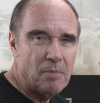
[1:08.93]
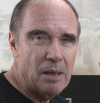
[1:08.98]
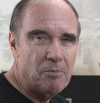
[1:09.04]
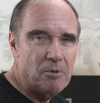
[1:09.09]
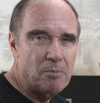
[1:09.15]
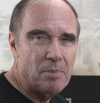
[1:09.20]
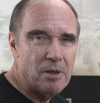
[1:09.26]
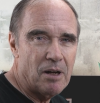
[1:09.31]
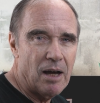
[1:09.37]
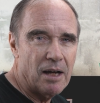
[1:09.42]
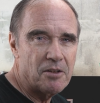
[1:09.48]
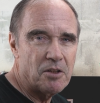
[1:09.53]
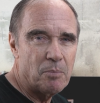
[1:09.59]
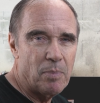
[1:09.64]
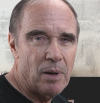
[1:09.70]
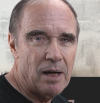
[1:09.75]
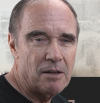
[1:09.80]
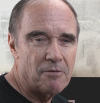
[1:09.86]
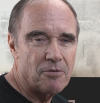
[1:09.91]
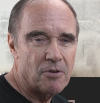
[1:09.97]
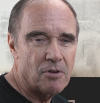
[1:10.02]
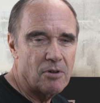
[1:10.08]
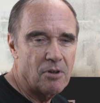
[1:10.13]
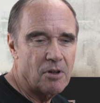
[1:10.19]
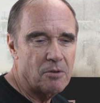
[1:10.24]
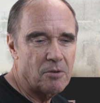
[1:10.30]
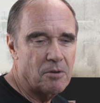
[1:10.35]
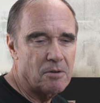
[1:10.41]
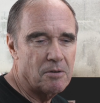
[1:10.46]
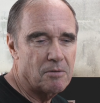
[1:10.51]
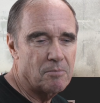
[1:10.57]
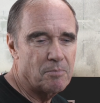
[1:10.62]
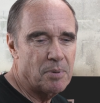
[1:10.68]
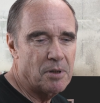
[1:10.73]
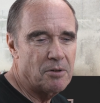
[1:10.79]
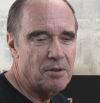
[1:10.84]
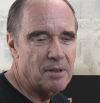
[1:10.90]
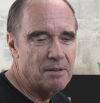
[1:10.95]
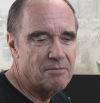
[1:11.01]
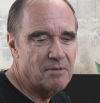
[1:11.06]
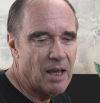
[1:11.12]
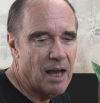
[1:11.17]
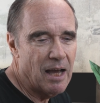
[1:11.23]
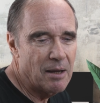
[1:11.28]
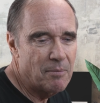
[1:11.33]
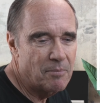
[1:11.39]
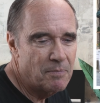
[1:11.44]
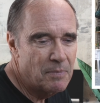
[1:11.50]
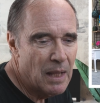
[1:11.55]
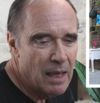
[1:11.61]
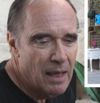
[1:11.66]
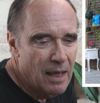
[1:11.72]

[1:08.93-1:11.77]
maybe been occupied for a longer period of time.